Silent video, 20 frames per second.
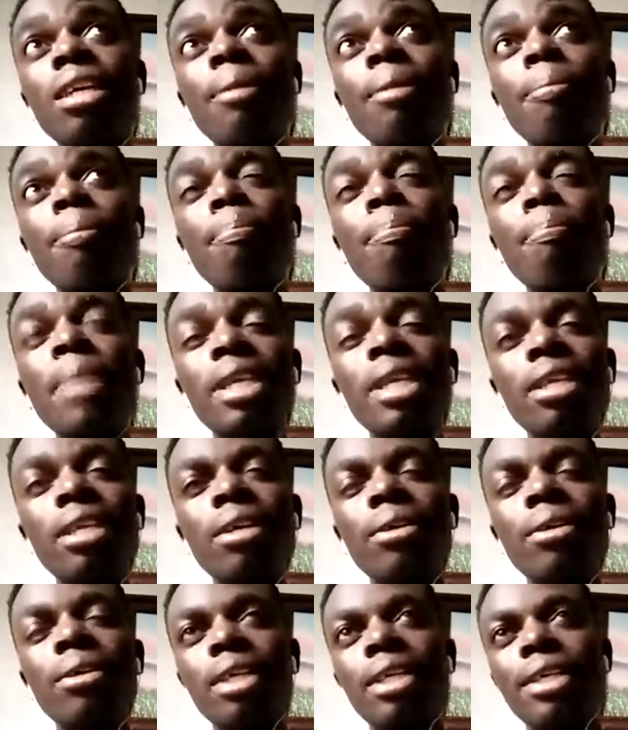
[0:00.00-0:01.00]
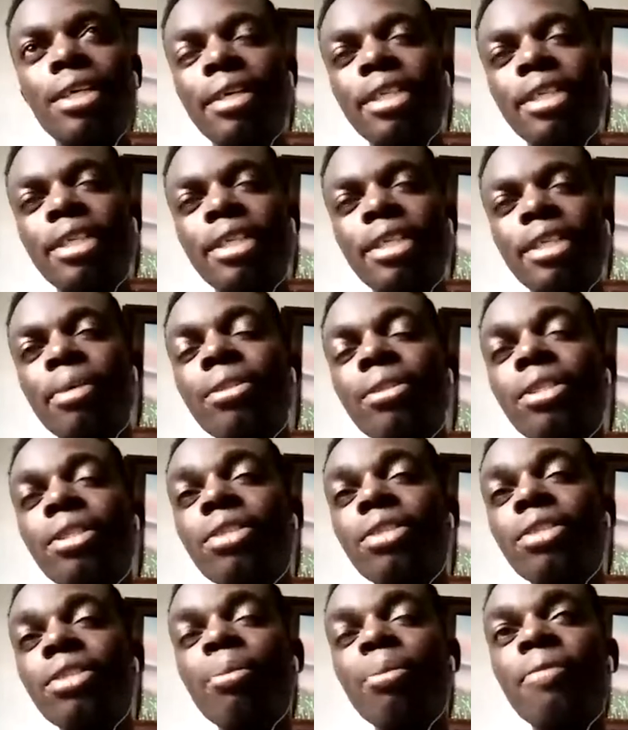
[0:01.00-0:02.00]
many other areas, because it
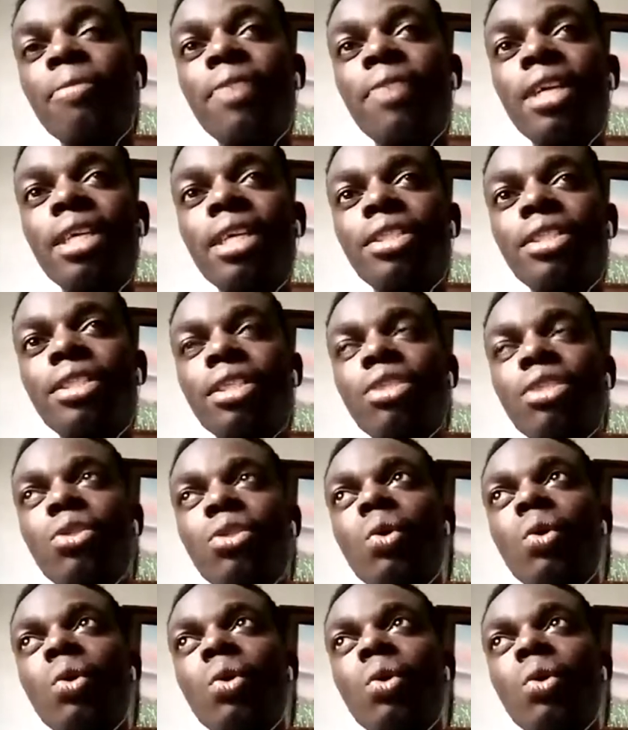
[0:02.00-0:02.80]
will be very easy to